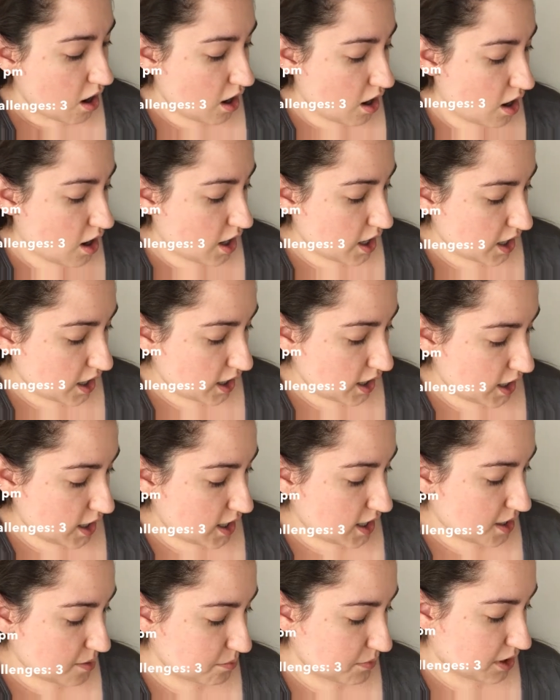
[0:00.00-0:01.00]
I
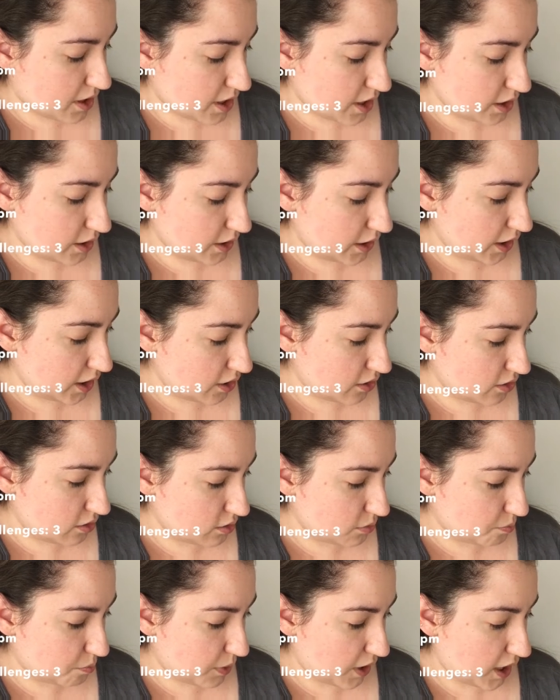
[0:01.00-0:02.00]
am currently
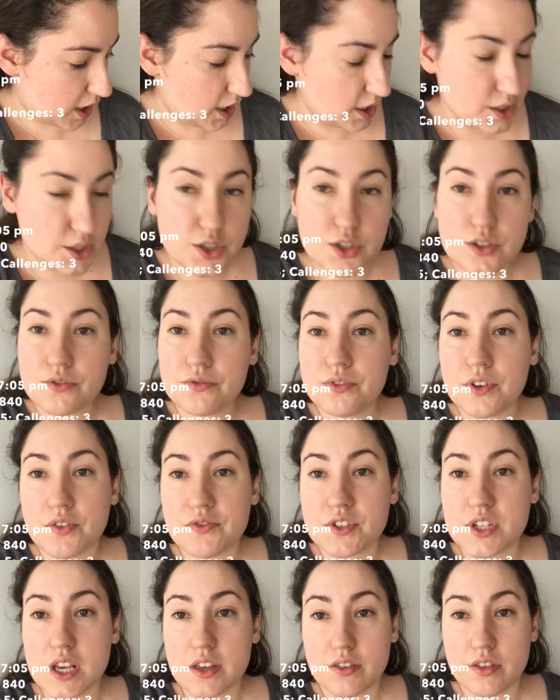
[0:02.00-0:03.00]
on page
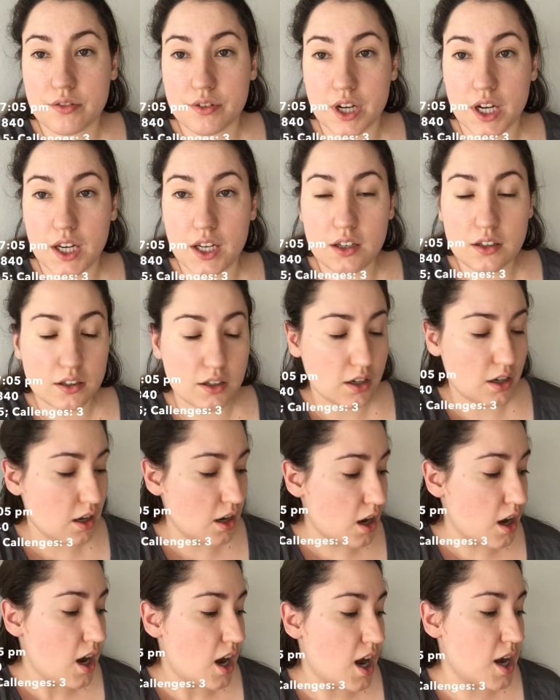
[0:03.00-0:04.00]
53.
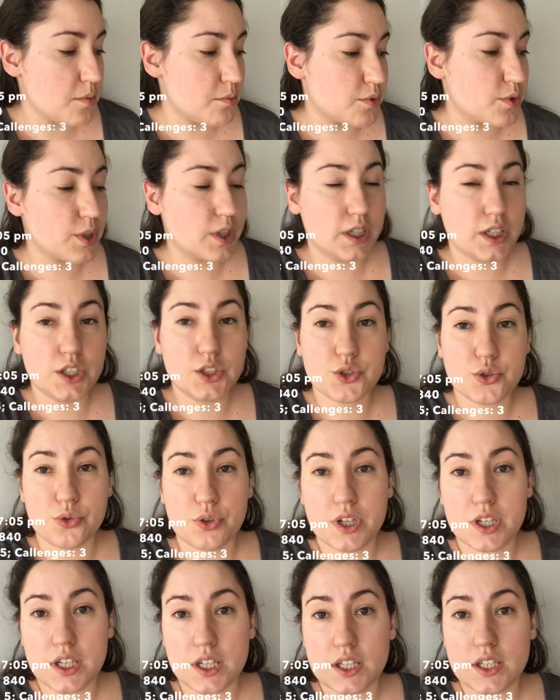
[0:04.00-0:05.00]
I'm really
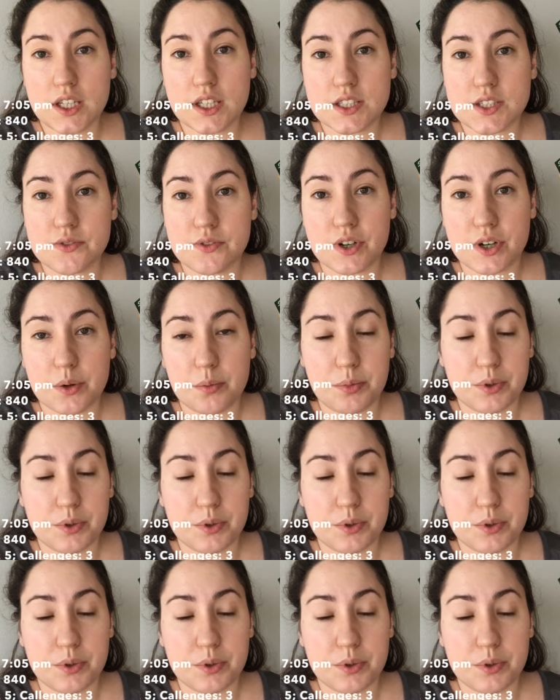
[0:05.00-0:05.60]
enjoying it. It's very